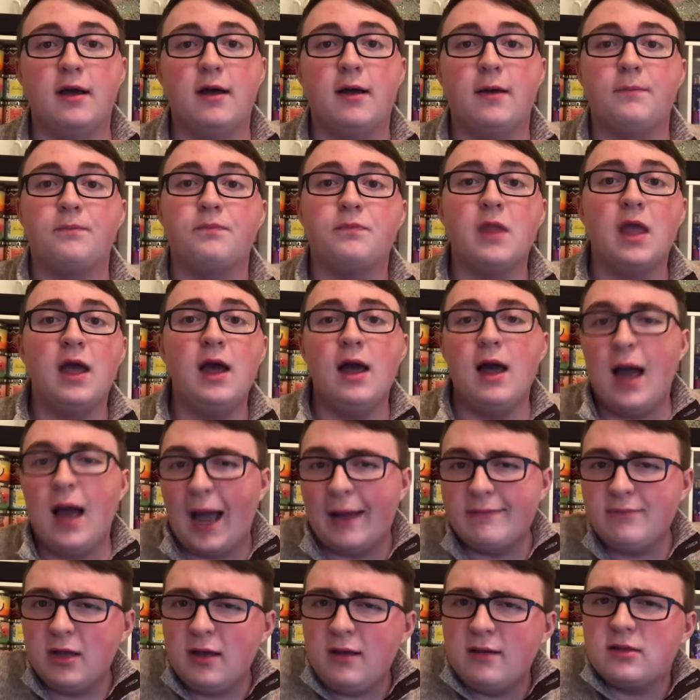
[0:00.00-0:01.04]
I'm
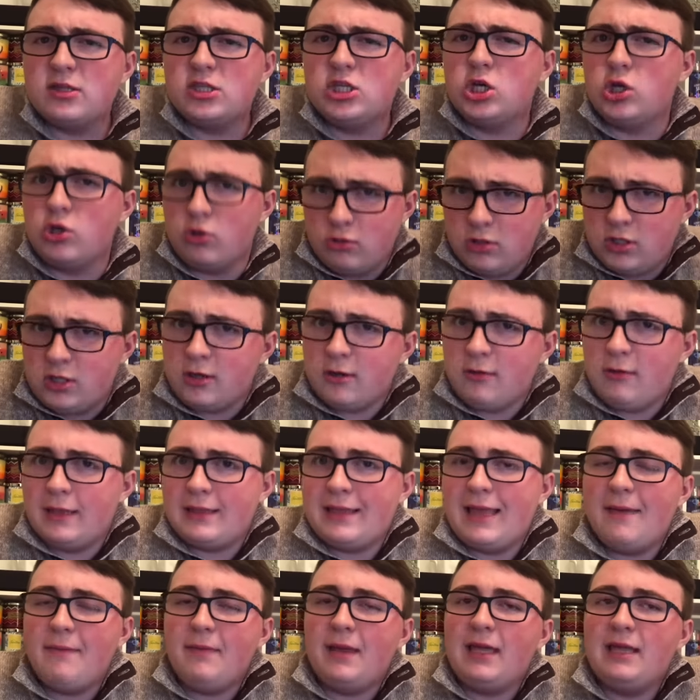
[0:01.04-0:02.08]
not too sure
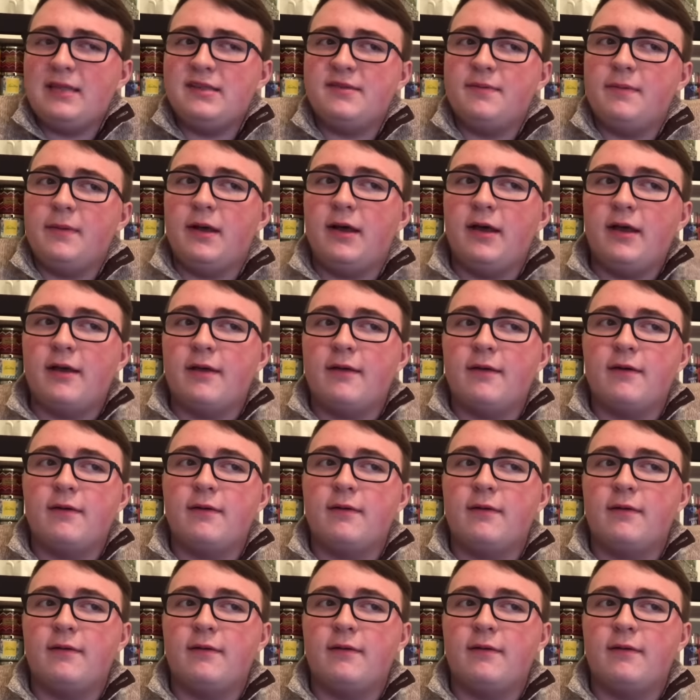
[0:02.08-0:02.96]
what that means, but